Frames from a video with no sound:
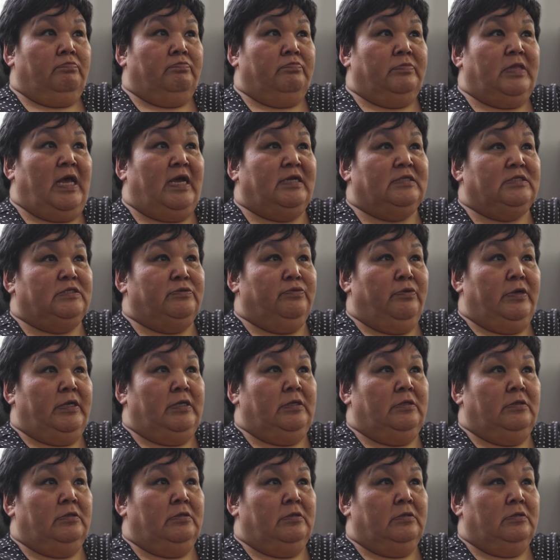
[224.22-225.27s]
That's
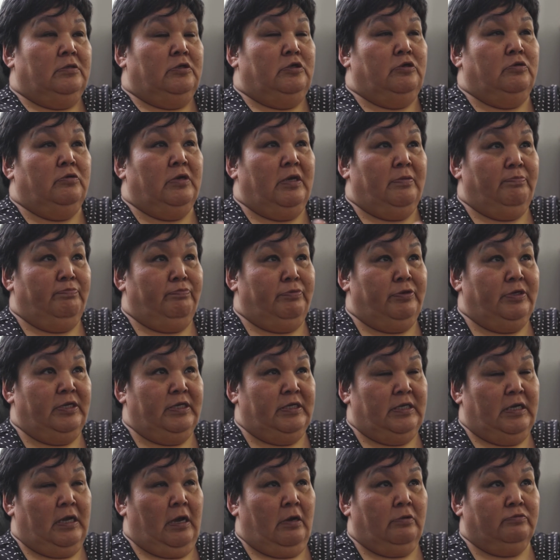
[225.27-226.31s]
when you can put
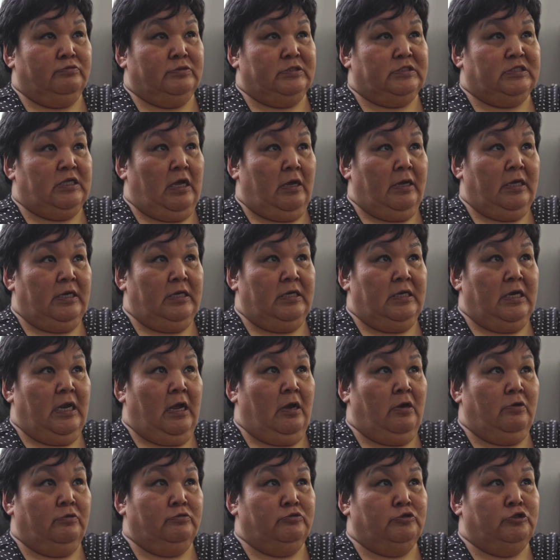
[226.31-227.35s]
it outside
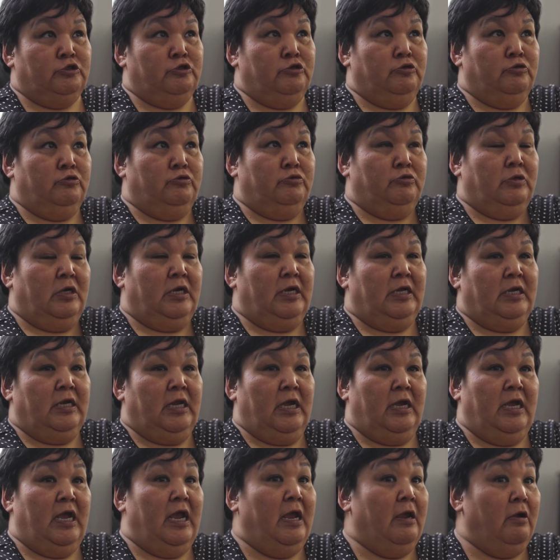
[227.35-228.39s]
now to kind
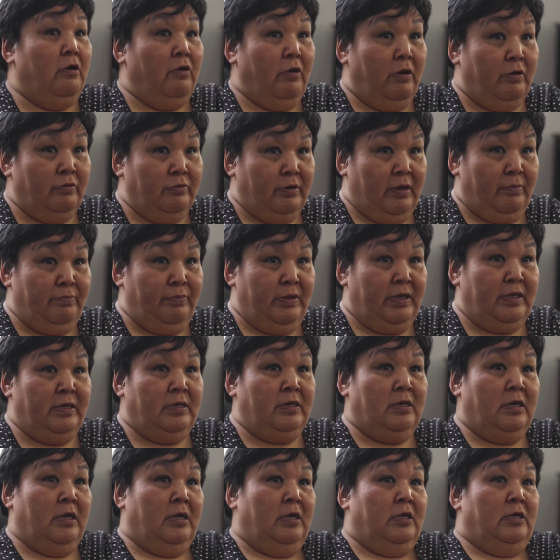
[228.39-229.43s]
of air out a bit,
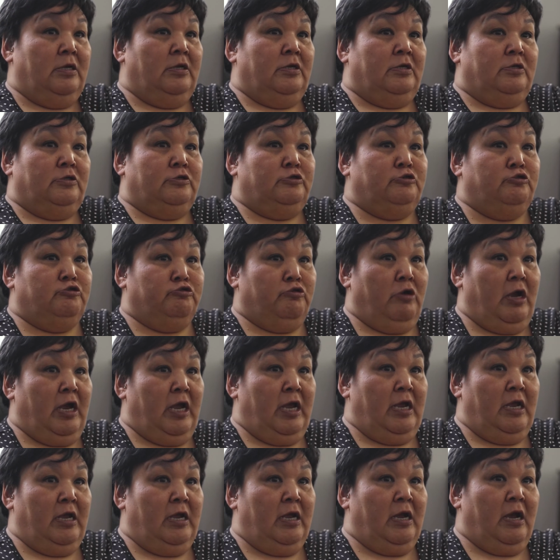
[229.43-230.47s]

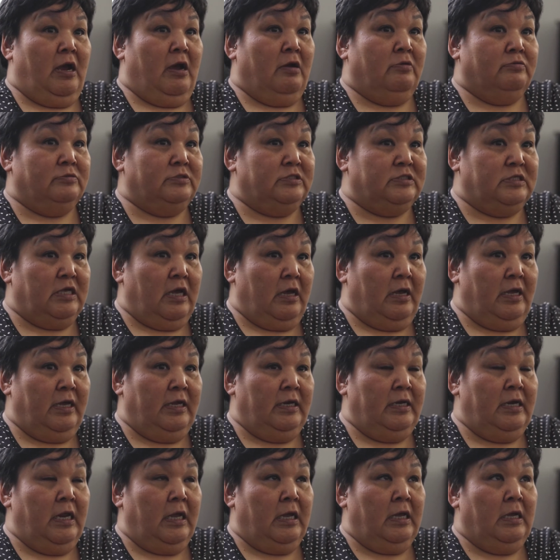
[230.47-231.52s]
dry
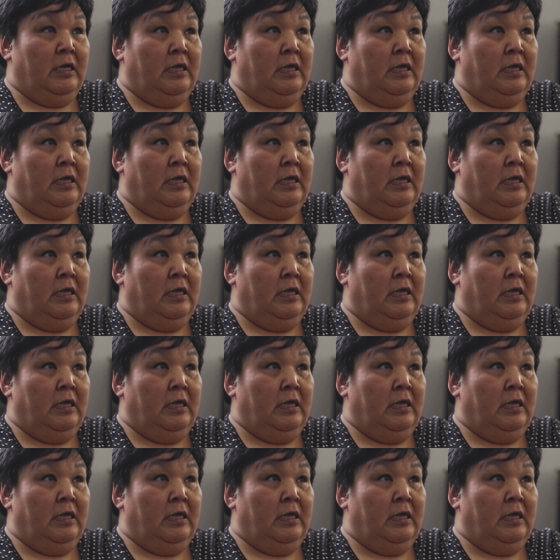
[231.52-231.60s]
outside